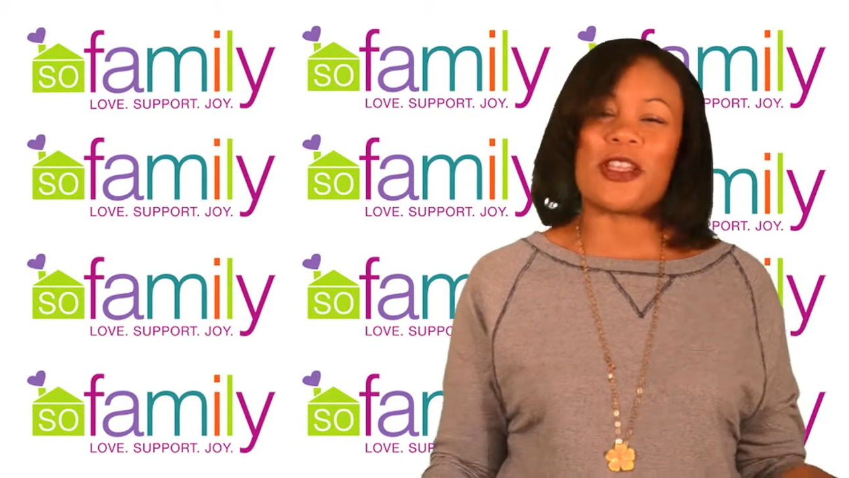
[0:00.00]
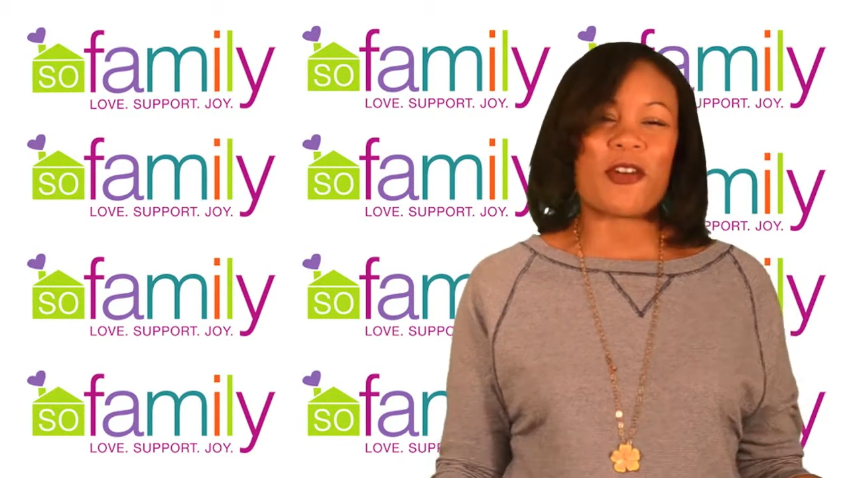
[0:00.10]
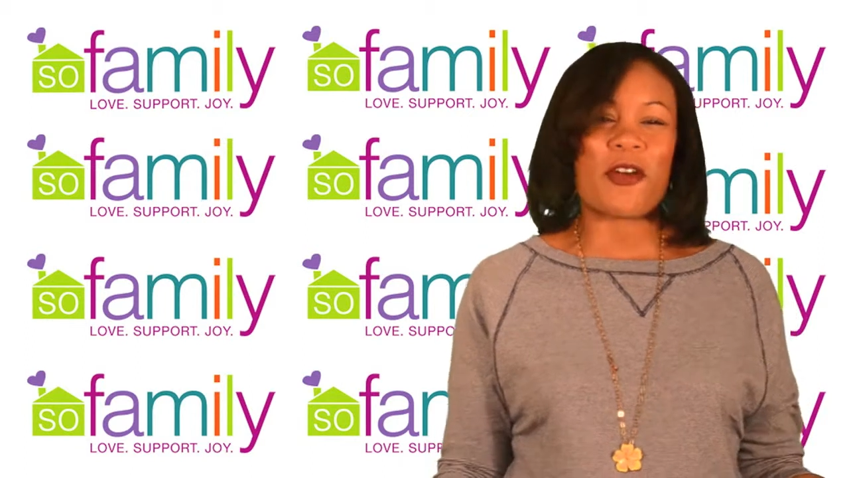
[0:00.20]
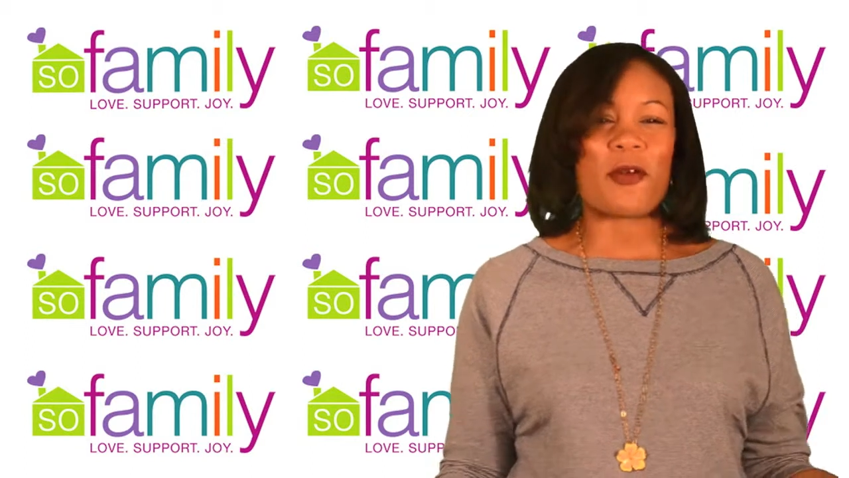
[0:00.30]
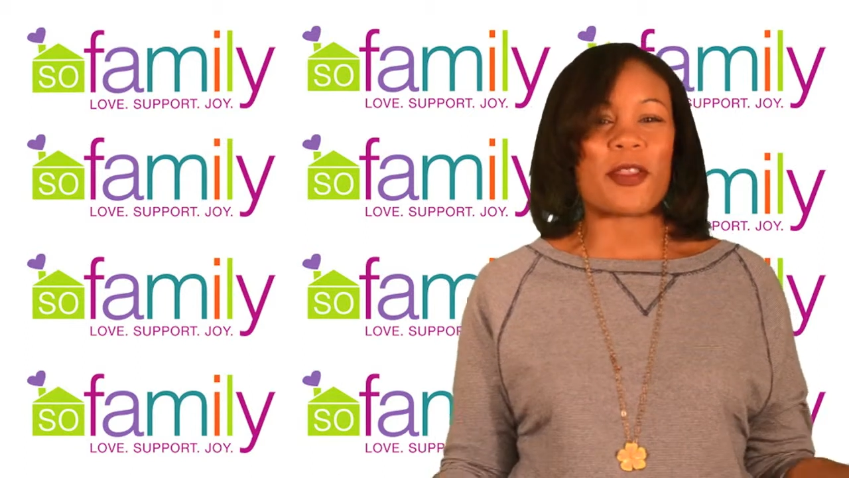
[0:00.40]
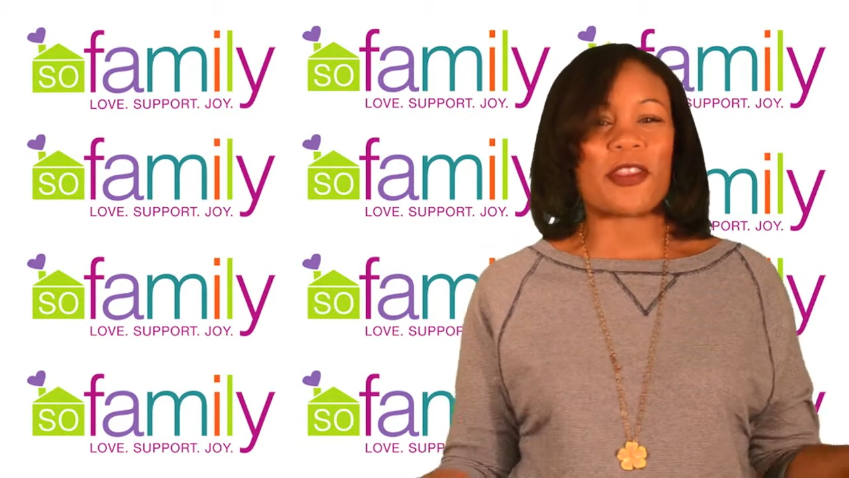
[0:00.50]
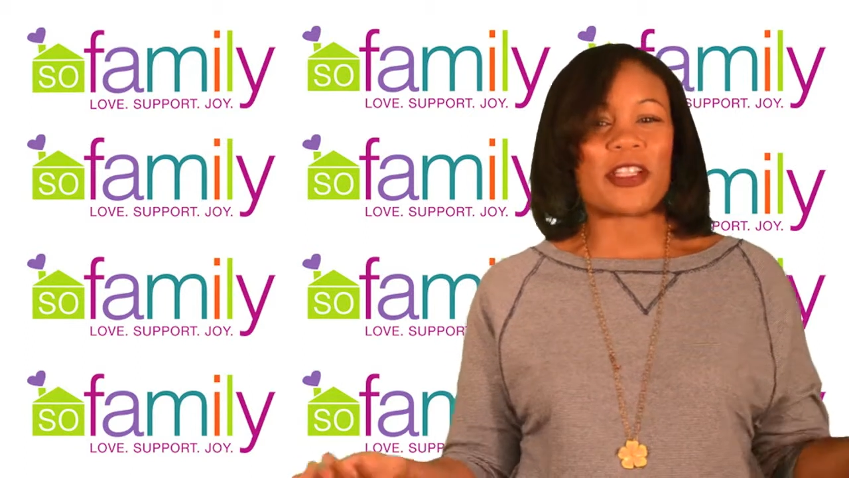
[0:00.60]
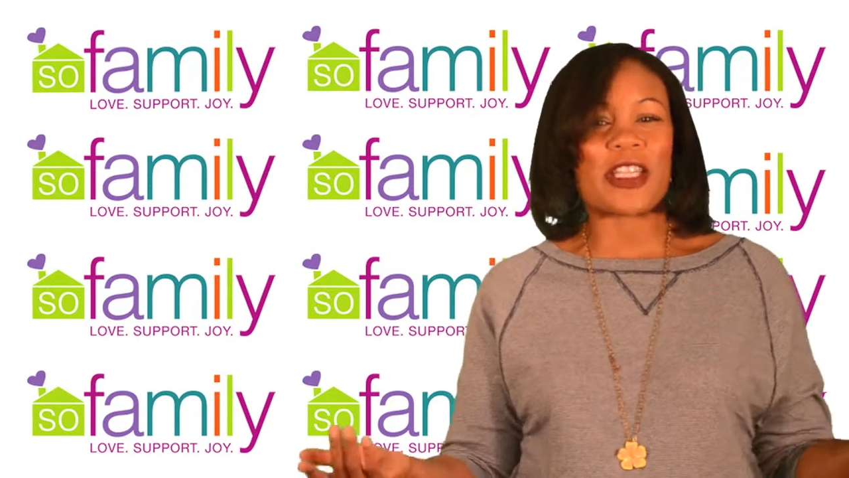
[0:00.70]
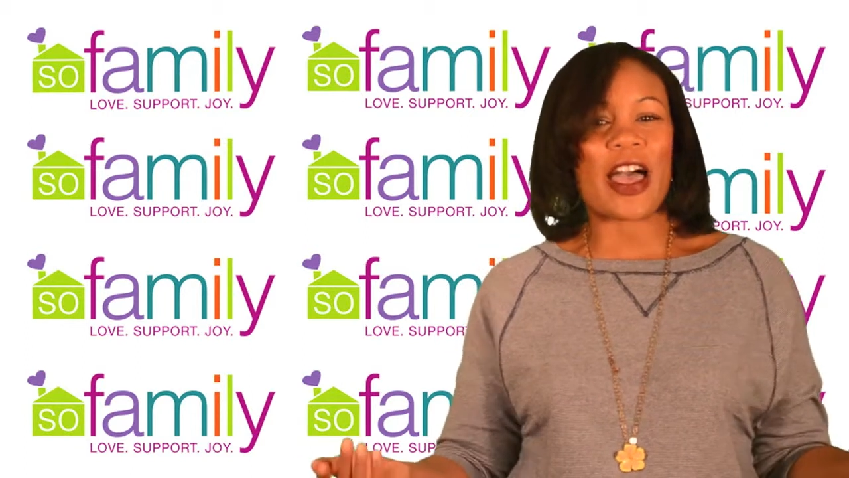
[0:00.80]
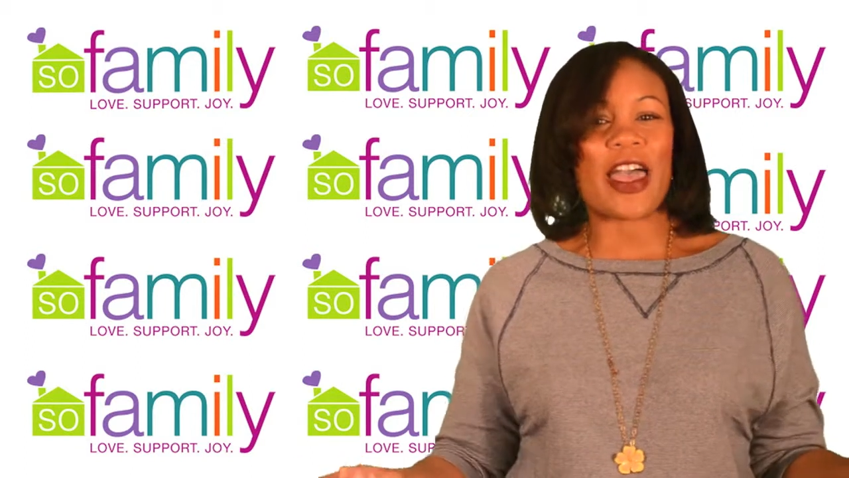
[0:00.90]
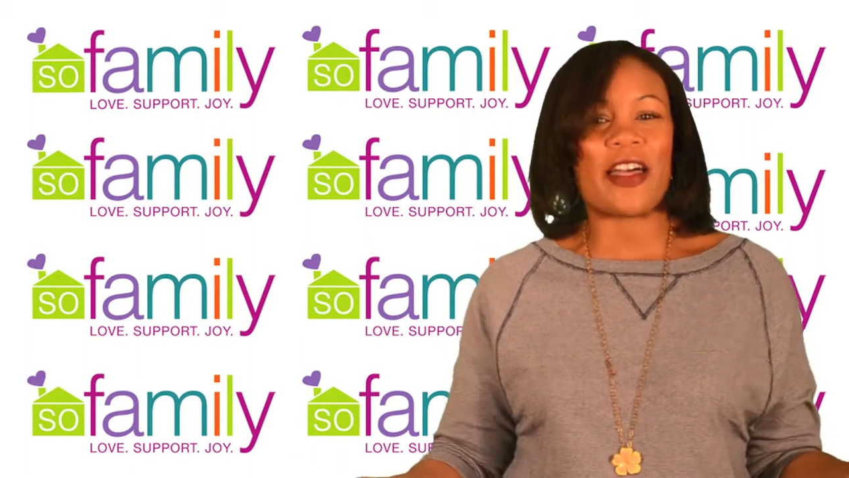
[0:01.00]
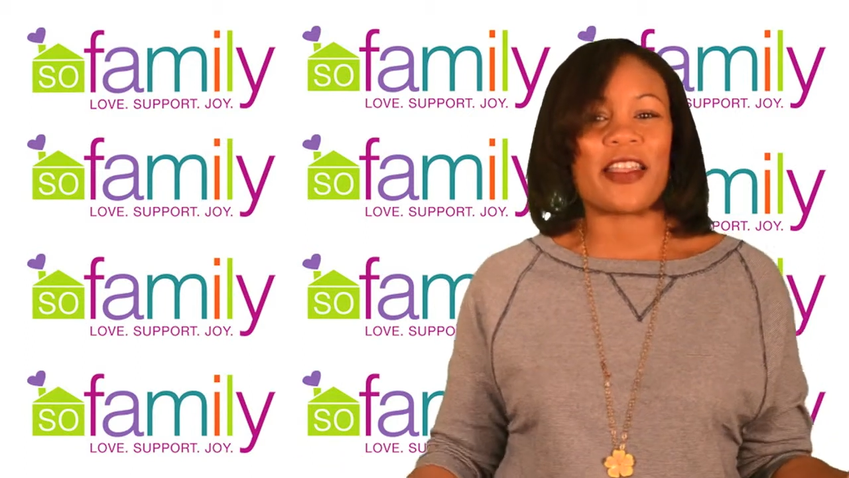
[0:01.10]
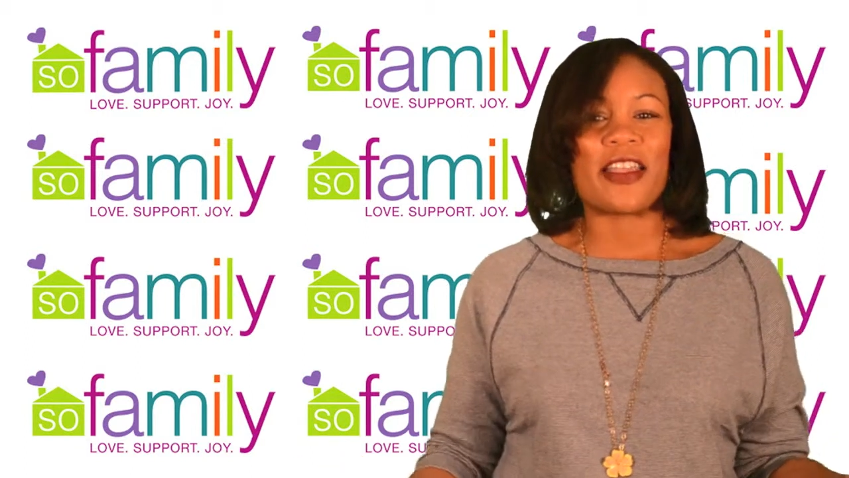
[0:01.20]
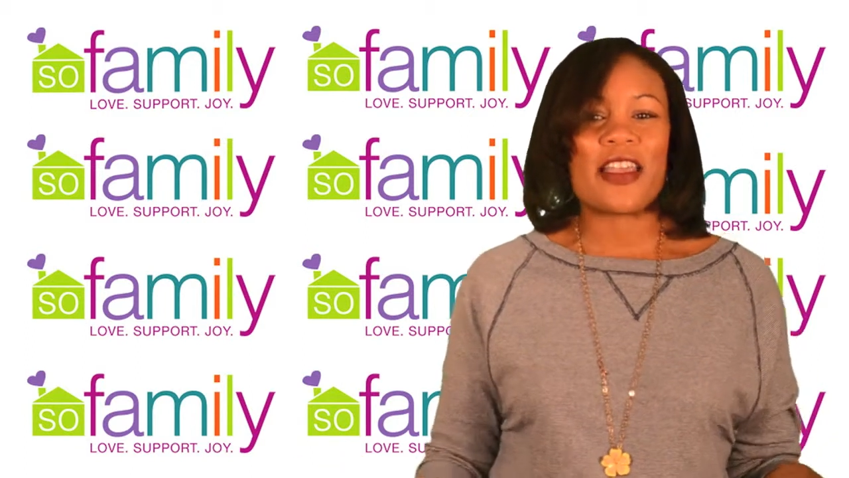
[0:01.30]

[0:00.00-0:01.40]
enjoy with your child.